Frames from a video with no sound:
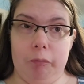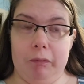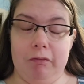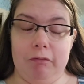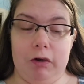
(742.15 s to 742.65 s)
It's
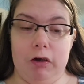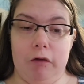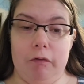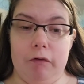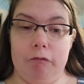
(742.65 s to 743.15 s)
been
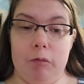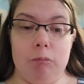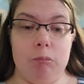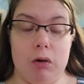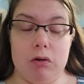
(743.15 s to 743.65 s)
sitting on there
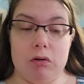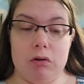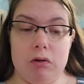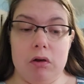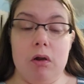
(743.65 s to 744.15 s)
for
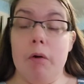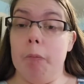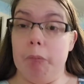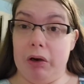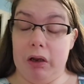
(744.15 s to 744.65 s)
months,
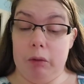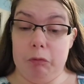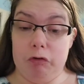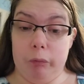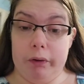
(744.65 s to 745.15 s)
but I
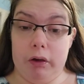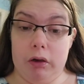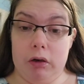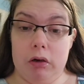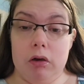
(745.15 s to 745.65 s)
am
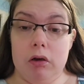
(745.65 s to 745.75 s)
enjoying it.